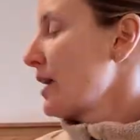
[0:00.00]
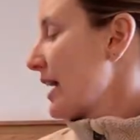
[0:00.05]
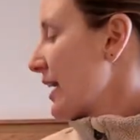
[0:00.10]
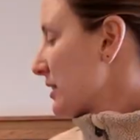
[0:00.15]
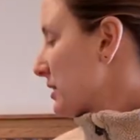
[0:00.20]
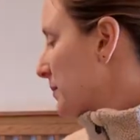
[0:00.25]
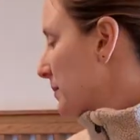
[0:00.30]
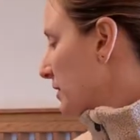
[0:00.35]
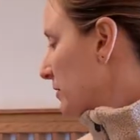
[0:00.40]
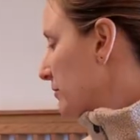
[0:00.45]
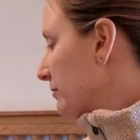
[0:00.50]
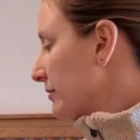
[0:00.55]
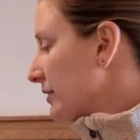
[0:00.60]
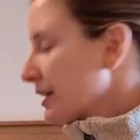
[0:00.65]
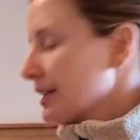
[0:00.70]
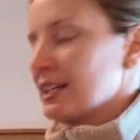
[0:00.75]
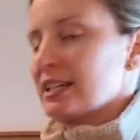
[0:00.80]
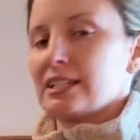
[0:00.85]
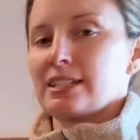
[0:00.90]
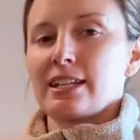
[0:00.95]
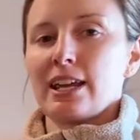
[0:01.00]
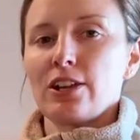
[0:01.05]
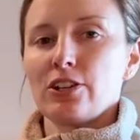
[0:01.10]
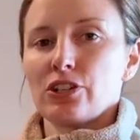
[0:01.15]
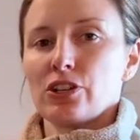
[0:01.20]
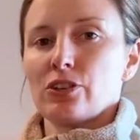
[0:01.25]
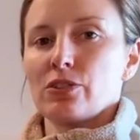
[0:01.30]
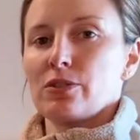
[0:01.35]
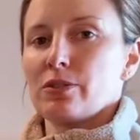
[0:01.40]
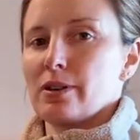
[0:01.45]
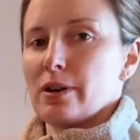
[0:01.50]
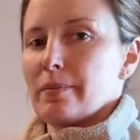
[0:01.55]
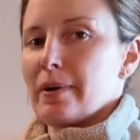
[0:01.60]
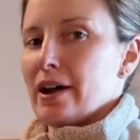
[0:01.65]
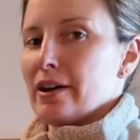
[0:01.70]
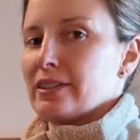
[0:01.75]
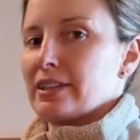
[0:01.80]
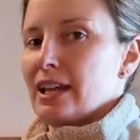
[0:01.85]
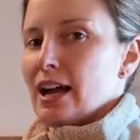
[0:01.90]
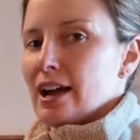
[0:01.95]
I had to be really intentional
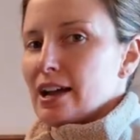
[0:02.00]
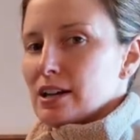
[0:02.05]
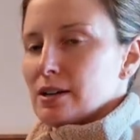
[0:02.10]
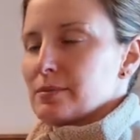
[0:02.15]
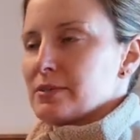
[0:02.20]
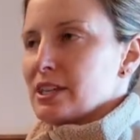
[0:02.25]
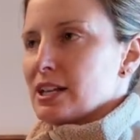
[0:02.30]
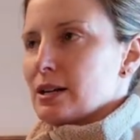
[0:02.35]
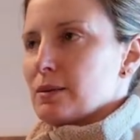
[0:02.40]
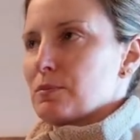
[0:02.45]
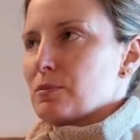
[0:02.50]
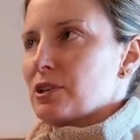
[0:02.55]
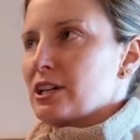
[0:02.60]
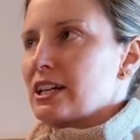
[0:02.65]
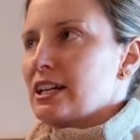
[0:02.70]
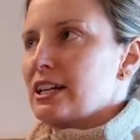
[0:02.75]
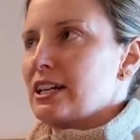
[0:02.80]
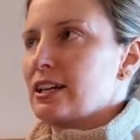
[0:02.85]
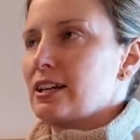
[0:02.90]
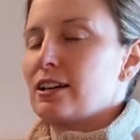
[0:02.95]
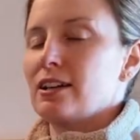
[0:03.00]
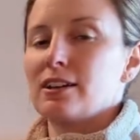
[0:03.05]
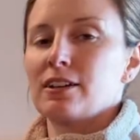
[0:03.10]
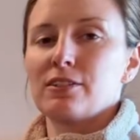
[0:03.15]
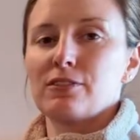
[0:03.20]
about the items that I'm bringing.